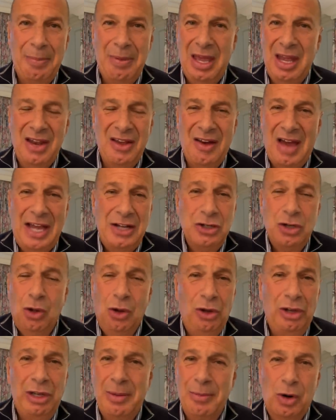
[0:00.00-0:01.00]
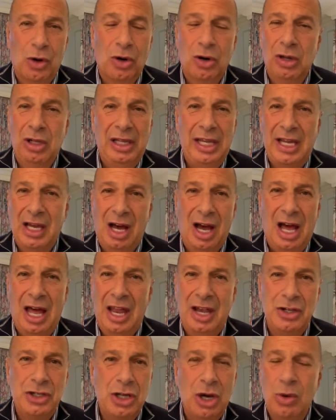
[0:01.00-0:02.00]
And I told him early on
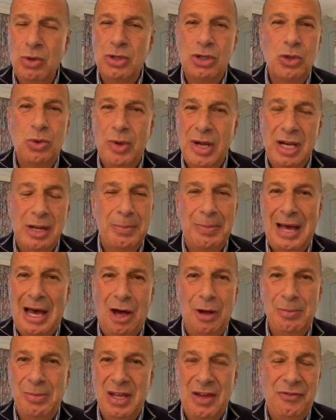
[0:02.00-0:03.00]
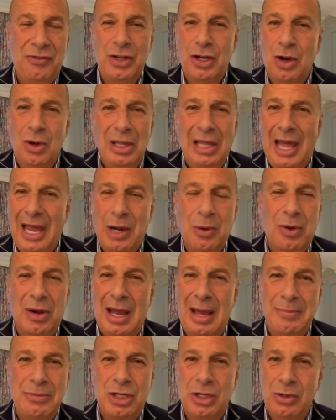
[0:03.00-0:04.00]
don't tweet about me. If you don't like what I'm
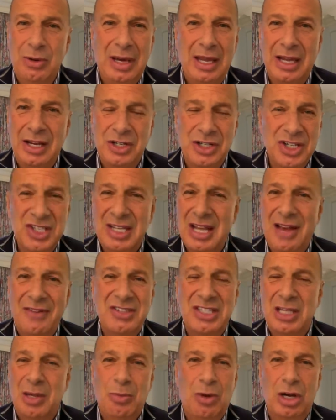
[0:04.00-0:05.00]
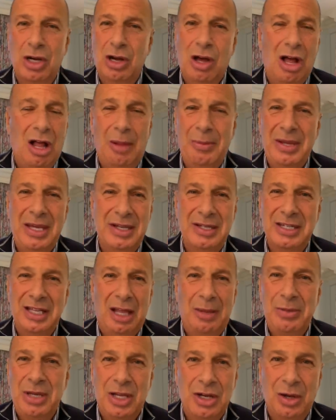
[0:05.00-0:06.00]
doing, just have someone call me and tell me
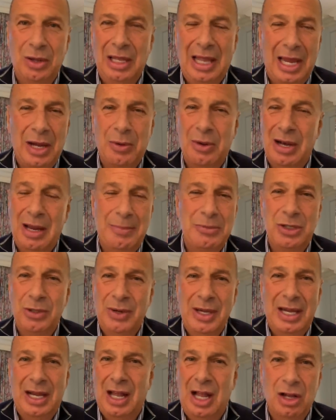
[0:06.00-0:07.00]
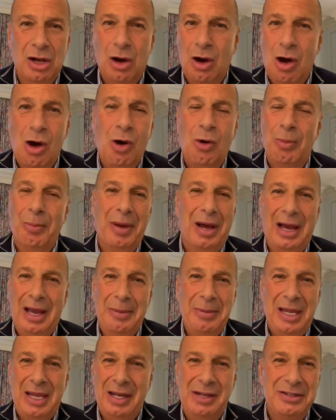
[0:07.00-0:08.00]
you don't like what I'm doing and I'll go home. I
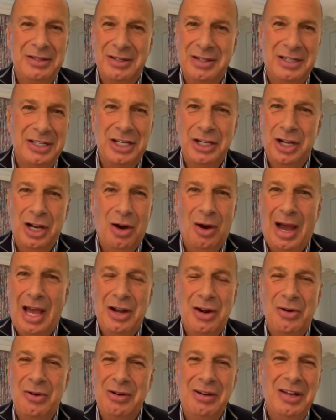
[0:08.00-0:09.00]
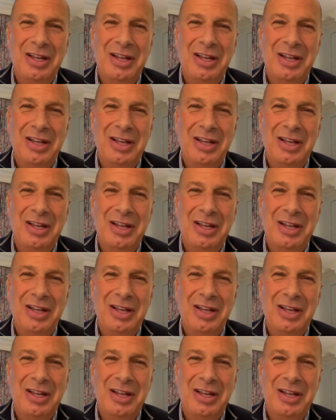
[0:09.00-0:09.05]
mean, you know, I don't.